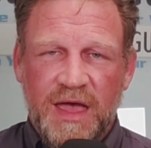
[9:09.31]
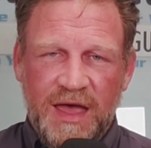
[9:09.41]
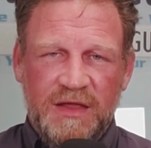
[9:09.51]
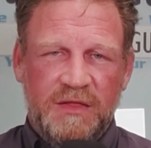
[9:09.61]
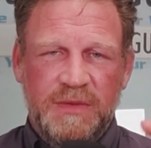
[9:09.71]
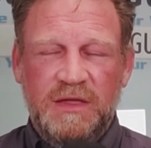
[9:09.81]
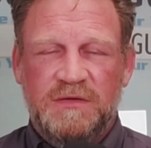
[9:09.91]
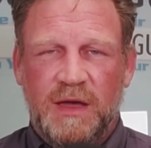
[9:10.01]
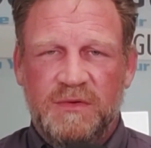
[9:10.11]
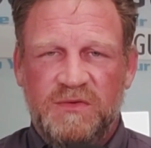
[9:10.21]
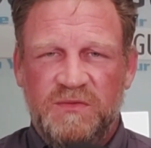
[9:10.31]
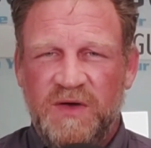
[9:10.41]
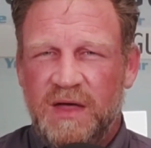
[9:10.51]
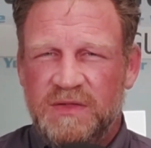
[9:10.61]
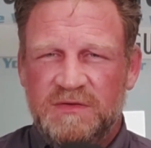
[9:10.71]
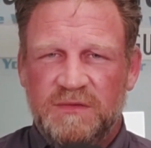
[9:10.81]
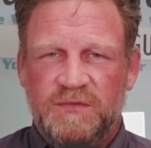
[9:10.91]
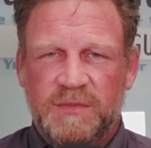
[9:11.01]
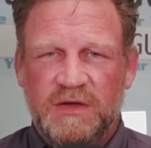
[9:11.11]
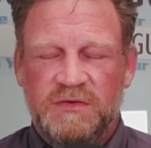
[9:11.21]
And in the meantime, if you found this
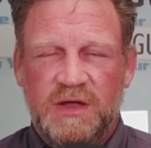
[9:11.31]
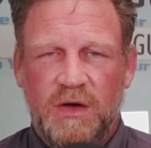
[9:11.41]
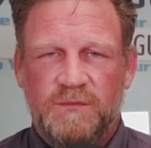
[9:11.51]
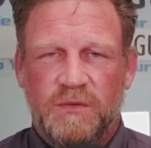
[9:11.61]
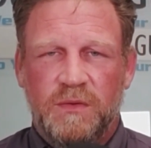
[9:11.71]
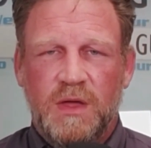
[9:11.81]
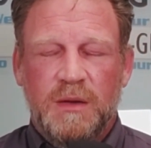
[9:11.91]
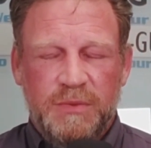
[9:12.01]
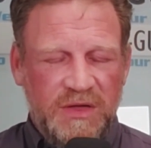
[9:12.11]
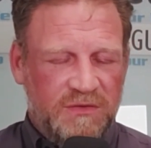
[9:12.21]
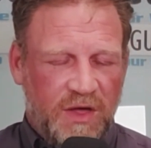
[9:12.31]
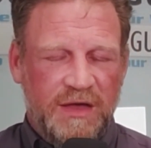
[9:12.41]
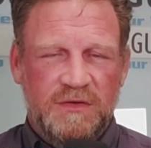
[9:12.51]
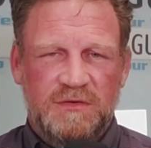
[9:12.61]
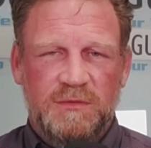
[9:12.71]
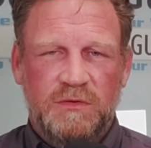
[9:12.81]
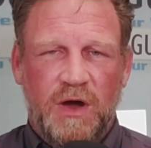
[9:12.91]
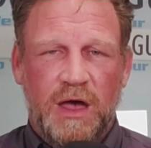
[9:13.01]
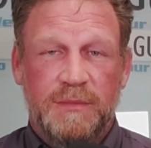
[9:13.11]
information helpful, please like and subscribe.